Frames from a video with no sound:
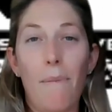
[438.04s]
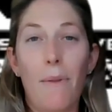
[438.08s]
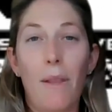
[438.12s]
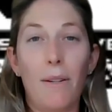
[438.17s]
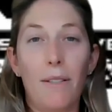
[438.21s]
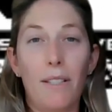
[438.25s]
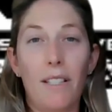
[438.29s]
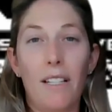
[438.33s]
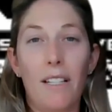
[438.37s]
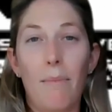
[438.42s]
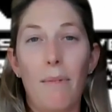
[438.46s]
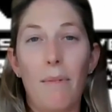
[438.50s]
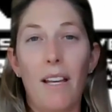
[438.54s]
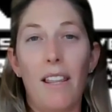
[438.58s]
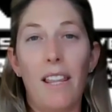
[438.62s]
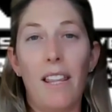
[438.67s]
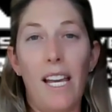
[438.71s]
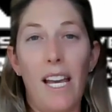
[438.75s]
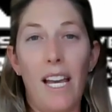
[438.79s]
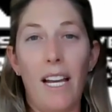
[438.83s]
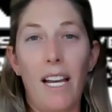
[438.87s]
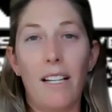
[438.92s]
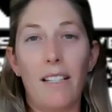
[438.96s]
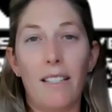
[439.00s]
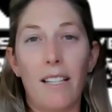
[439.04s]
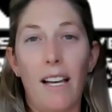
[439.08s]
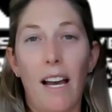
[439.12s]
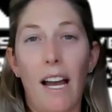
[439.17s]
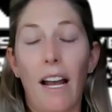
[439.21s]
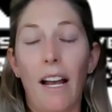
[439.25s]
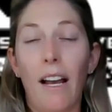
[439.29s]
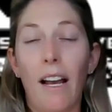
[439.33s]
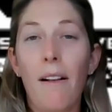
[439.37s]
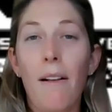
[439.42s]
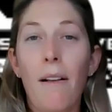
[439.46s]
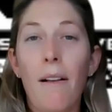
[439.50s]
Those can be things
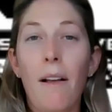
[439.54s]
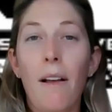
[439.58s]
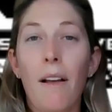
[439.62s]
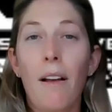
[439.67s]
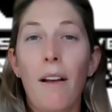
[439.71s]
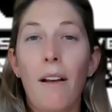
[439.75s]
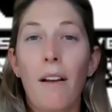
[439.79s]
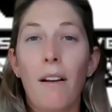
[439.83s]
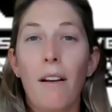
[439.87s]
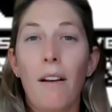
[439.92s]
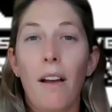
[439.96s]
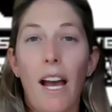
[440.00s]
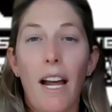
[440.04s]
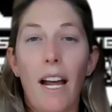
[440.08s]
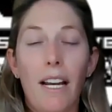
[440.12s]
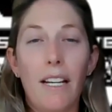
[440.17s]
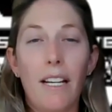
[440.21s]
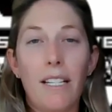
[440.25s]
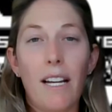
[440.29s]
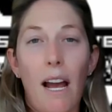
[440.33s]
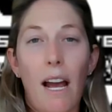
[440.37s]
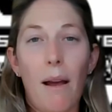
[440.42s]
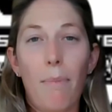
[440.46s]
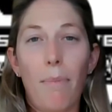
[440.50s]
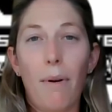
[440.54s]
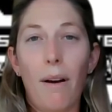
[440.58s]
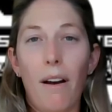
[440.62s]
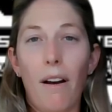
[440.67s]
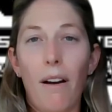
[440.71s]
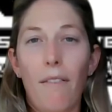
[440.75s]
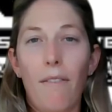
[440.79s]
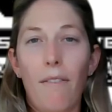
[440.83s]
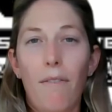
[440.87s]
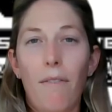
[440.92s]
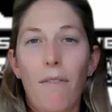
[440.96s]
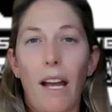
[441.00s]
like any type
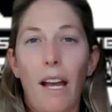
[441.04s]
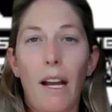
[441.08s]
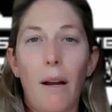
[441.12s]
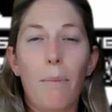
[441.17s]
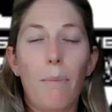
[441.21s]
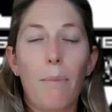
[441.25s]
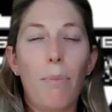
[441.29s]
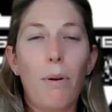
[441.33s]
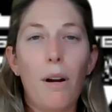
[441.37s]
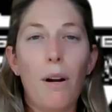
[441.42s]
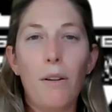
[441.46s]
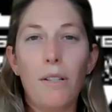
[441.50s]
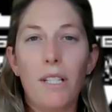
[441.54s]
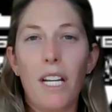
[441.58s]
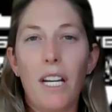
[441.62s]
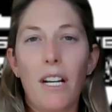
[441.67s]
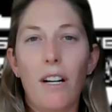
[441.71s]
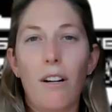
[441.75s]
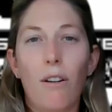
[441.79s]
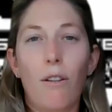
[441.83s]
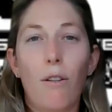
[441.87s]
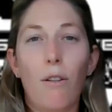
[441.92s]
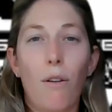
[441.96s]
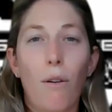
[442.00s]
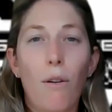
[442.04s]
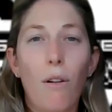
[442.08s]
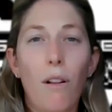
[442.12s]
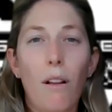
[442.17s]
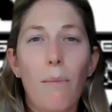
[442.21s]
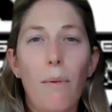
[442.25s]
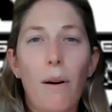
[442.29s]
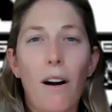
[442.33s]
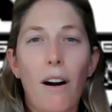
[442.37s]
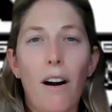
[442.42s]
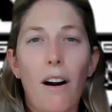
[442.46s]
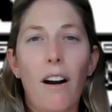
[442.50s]
of like protein or
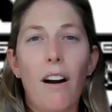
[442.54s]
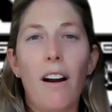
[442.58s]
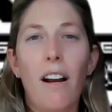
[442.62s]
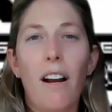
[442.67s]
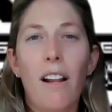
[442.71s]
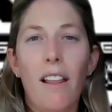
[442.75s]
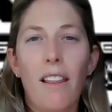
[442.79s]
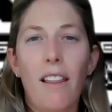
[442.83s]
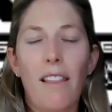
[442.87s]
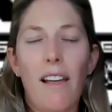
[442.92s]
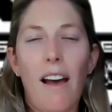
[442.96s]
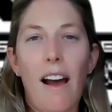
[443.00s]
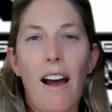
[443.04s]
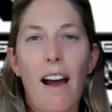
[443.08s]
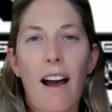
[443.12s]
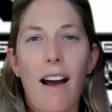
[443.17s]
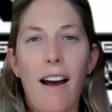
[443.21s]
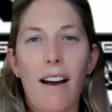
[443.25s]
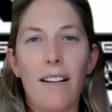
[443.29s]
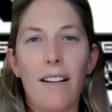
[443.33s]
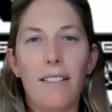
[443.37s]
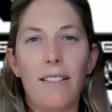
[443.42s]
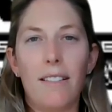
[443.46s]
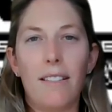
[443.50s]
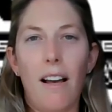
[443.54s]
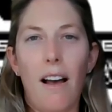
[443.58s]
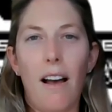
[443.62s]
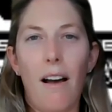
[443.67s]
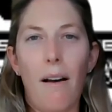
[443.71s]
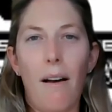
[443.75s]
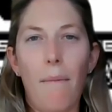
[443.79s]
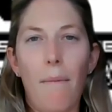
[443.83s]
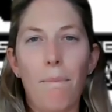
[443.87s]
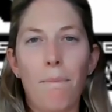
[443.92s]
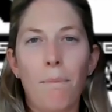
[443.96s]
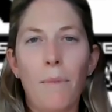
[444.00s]
granola bar that has
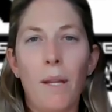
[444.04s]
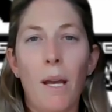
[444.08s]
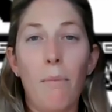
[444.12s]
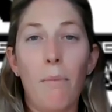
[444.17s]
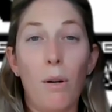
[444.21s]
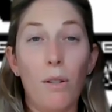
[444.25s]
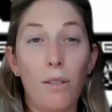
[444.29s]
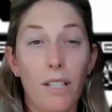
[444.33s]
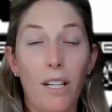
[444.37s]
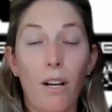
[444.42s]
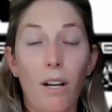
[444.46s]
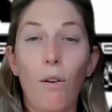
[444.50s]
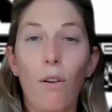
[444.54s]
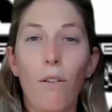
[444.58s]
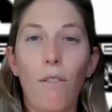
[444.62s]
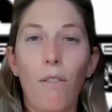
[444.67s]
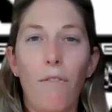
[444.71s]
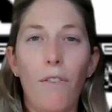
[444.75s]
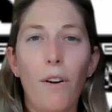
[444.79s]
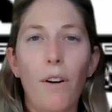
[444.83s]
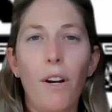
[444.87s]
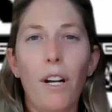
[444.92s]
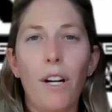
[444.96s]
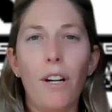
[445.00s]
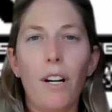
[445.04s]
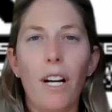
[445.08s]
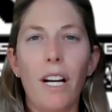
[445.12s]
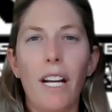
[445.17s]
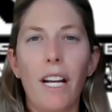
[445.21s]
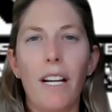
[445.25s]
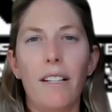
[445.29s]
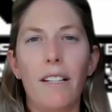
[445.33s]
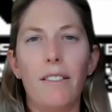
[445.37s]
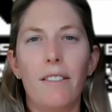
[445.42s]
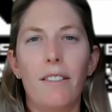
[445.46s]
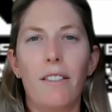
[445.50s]
mostly whole food
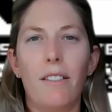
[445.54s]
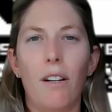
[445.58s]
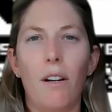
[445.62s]
ingredients.